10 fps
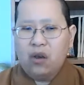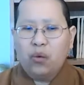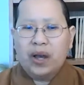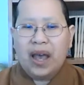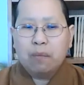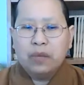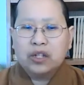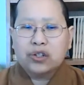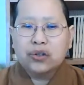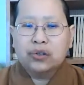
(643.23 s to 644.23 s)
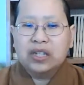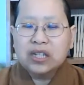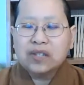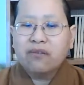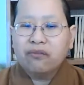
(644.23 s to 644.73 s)
will admit to
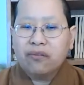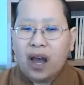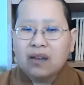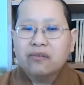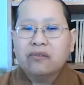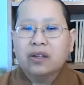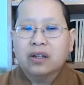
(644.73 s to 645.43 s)
these 5